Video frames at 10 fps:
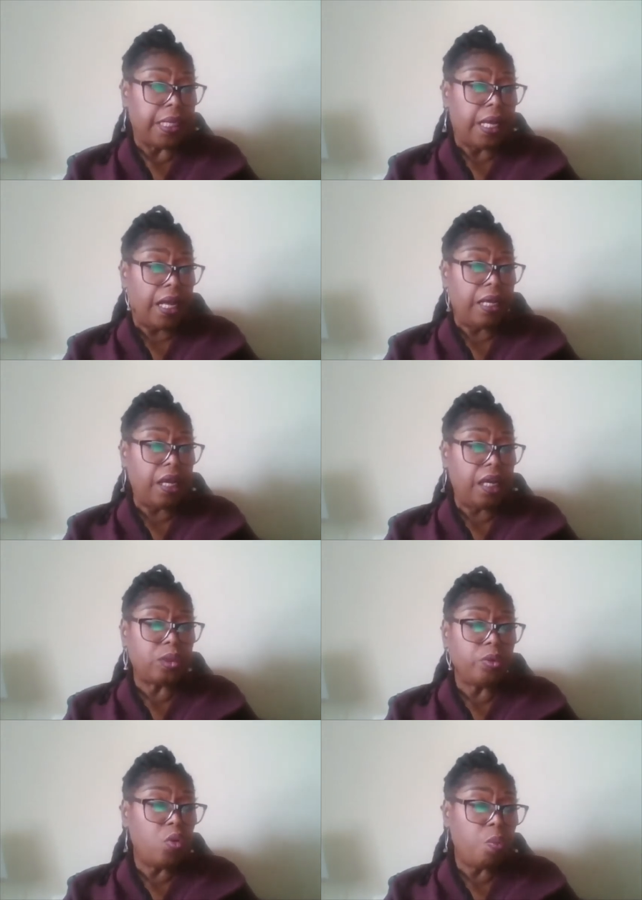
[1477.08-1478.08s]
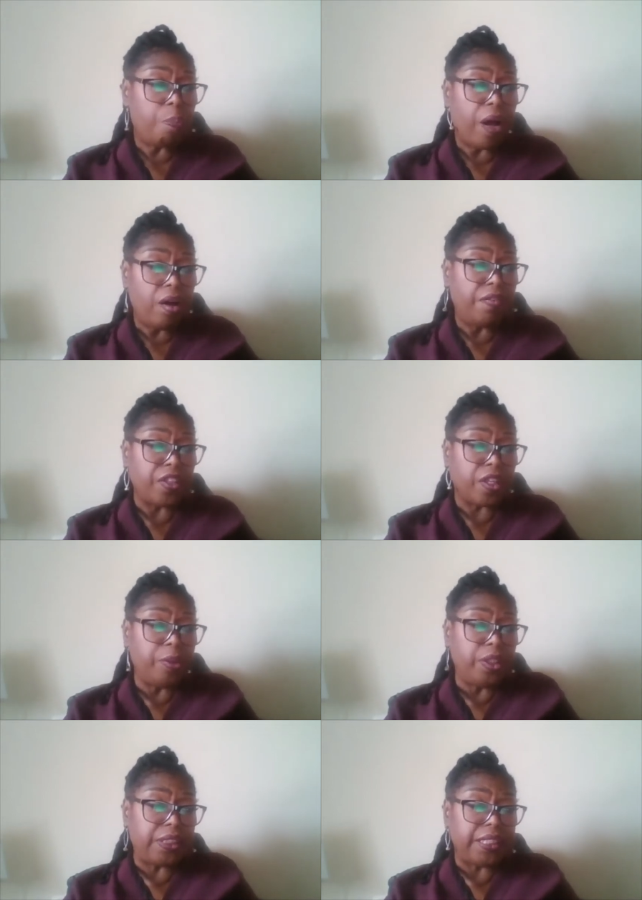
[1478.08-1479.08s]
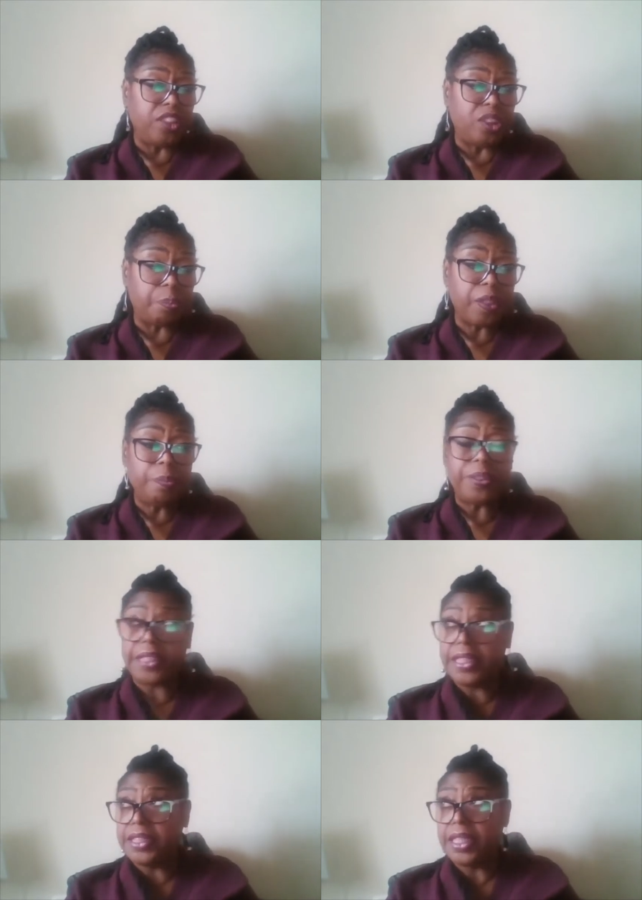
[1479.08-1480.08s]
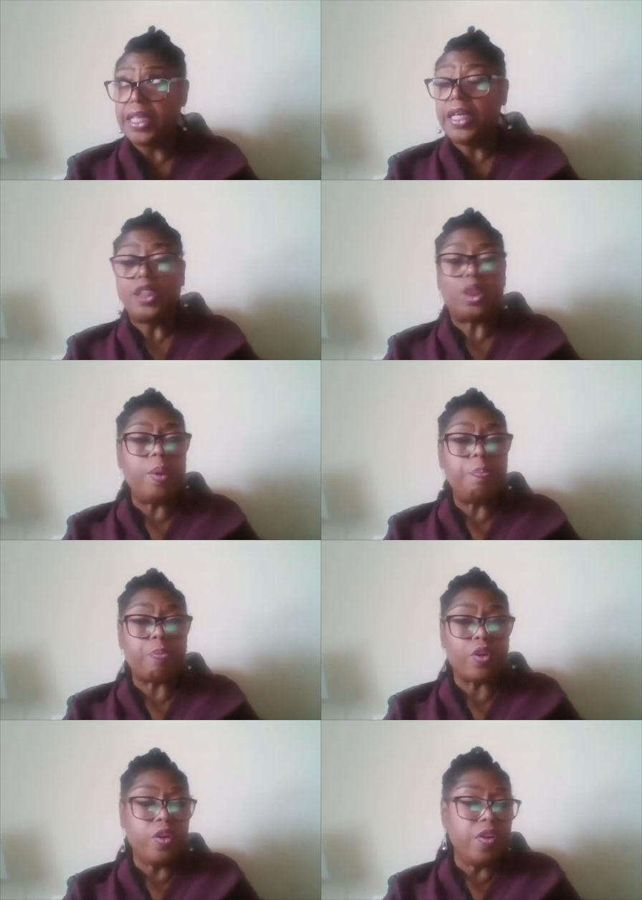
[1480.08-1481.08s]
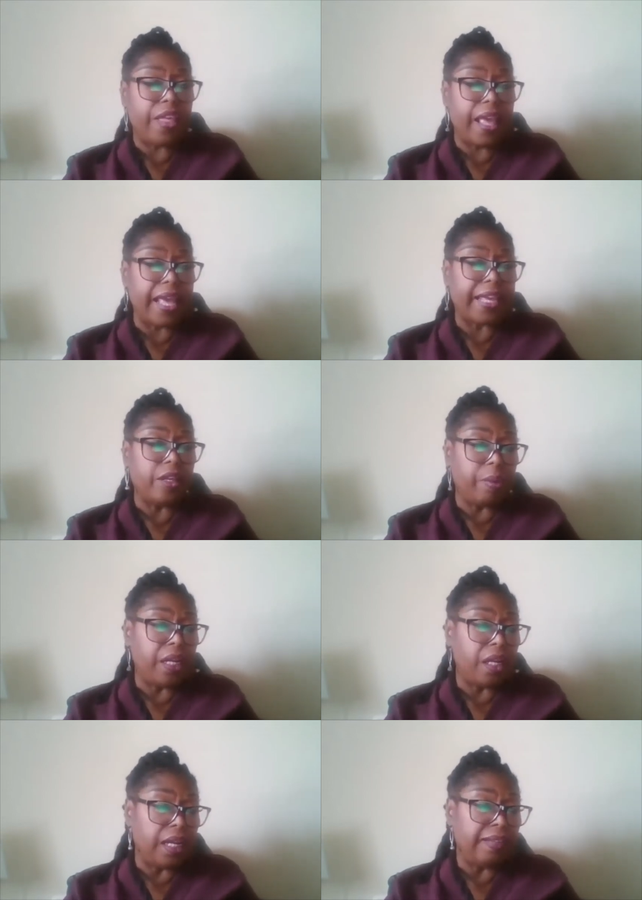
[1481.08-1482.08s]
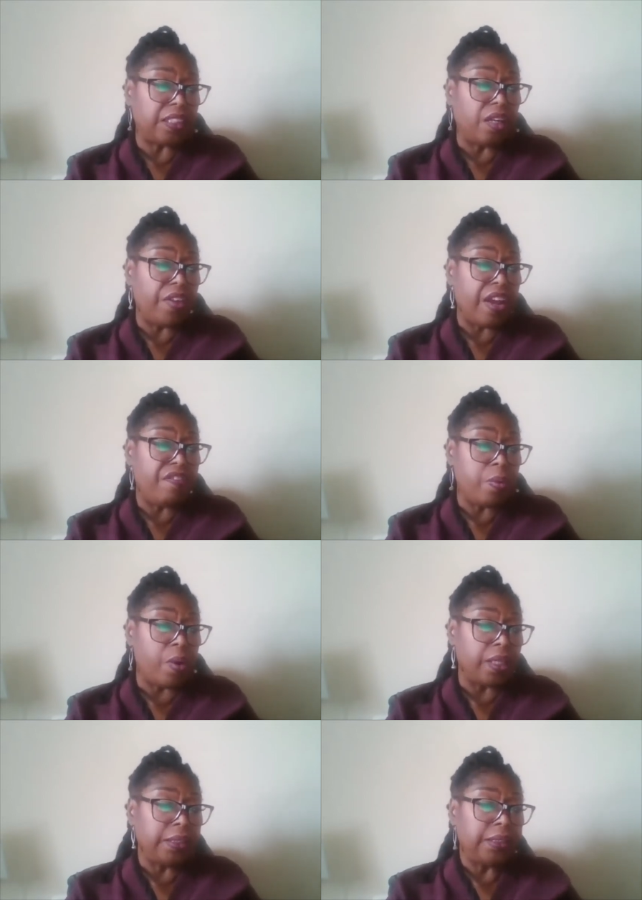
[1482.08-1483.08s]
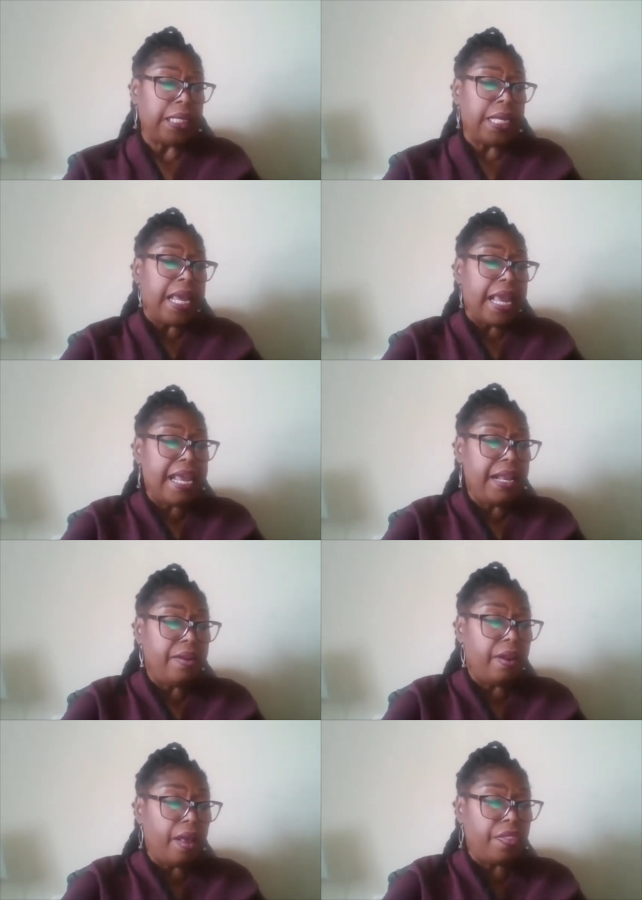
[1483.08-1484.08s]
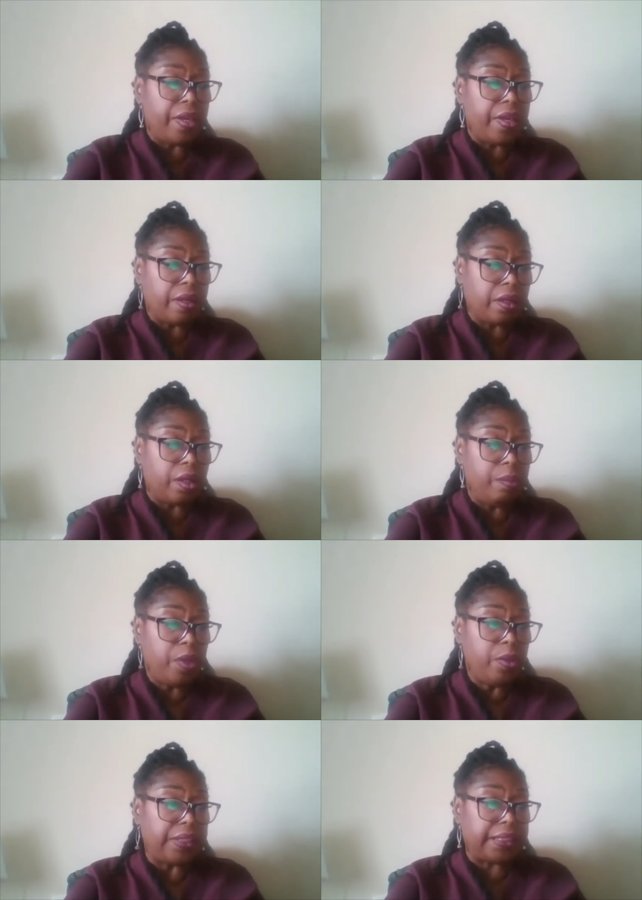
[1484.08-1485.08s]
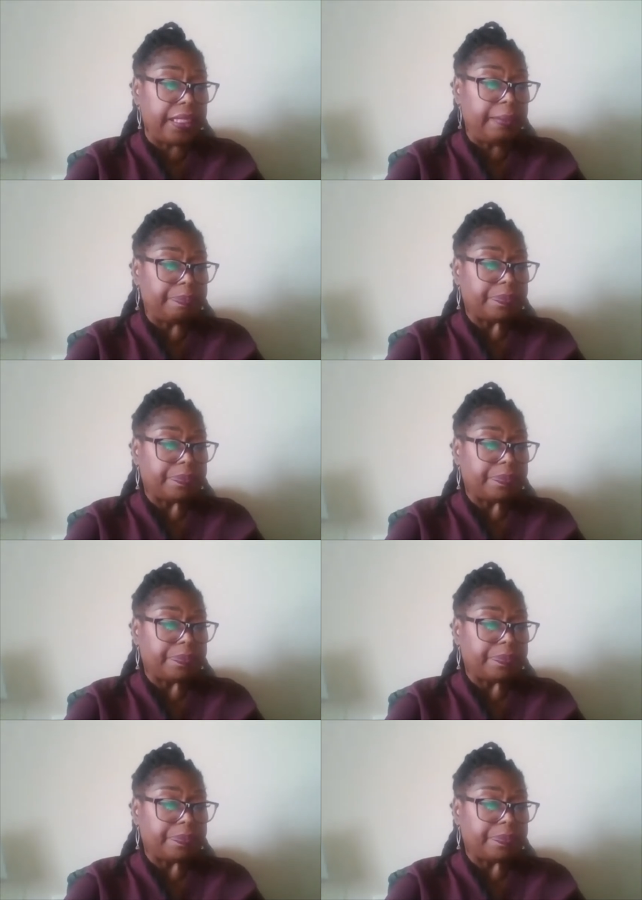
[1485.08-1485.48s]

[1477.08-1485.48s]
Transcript: uh, as we're all part of the community whose purpose is to improve the economic lives of everyone in the community.